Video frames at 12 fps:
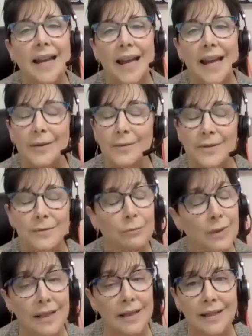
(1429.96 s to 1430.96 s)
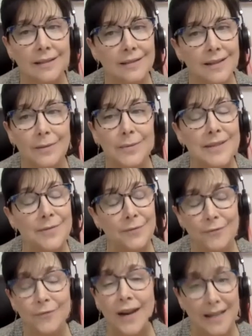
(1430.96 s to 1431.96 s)
And it was
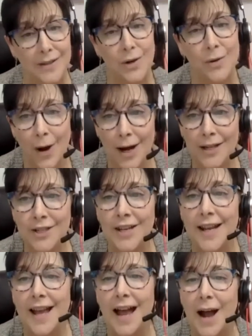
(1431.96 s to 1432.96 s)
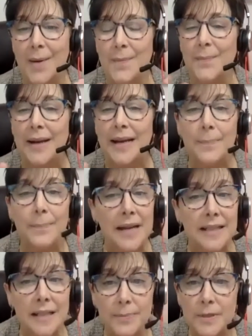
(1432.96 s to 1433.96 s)
funny to watch. But it
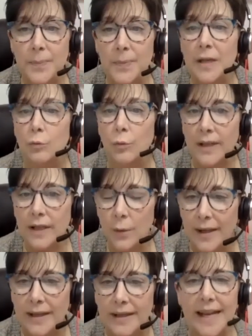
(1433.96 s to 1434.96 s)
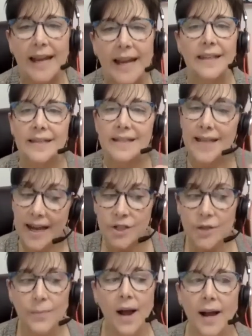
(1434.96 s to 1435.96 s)
picked up speed really quickly, and the
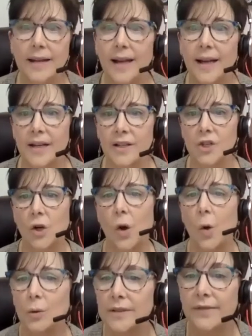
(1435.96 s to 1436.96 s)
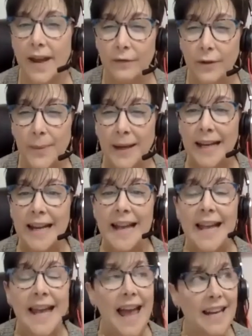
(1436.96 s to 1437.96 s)
intention behind it kind of took hold of everybody.
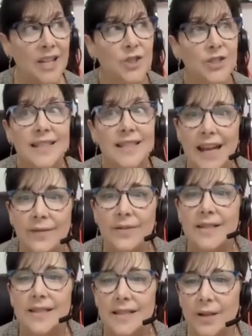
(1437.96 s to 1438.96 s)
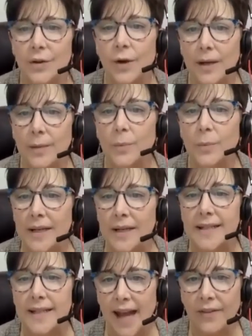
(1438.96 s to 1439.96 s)
And it just gave us this incredible week
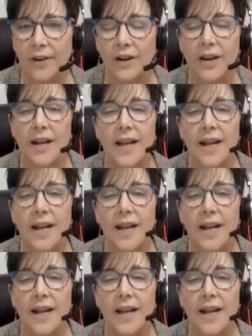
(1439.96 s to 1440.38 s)
together.